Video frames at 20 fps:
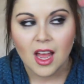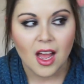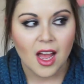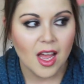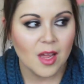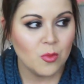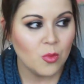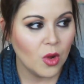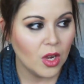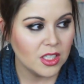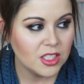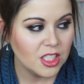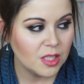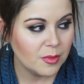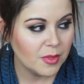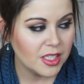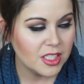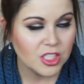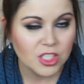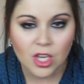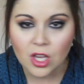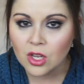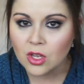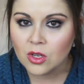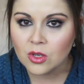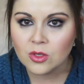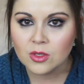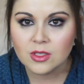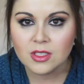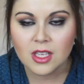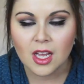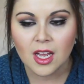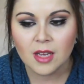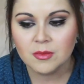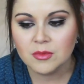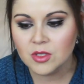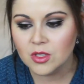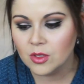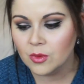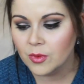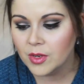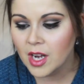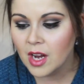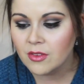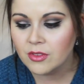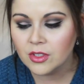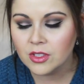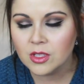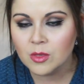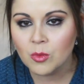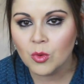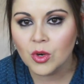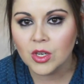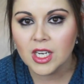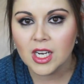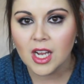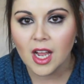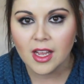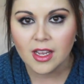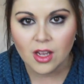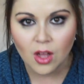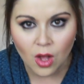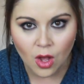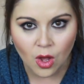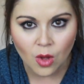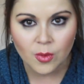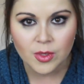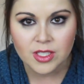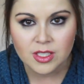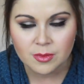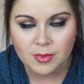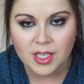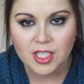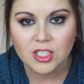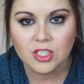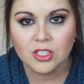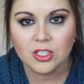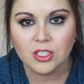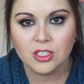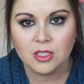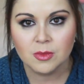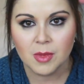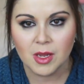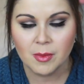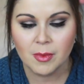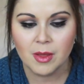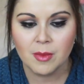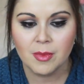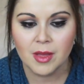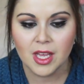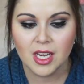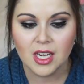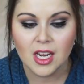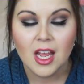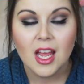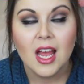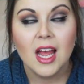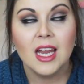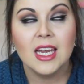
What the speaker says: I'm watching my shows, I'm doing whatever in the morning. I always make sure to make my bed.